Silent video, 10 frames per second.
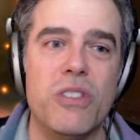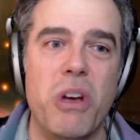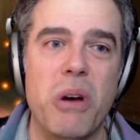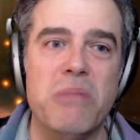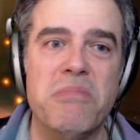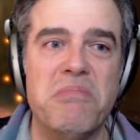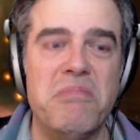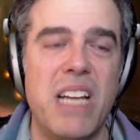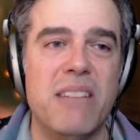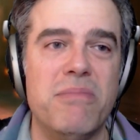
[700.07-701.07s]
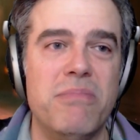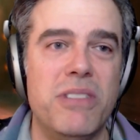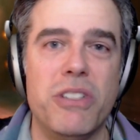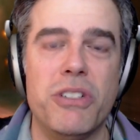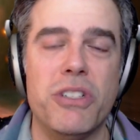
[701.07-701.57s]
So yeah,
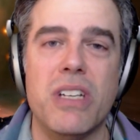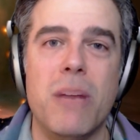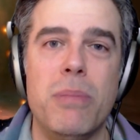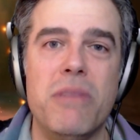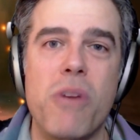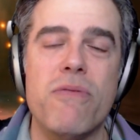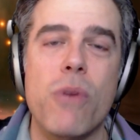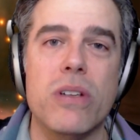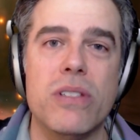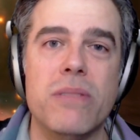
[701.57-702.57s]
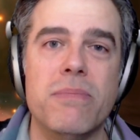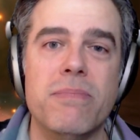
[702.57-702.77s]
they're just a couple 4/4s.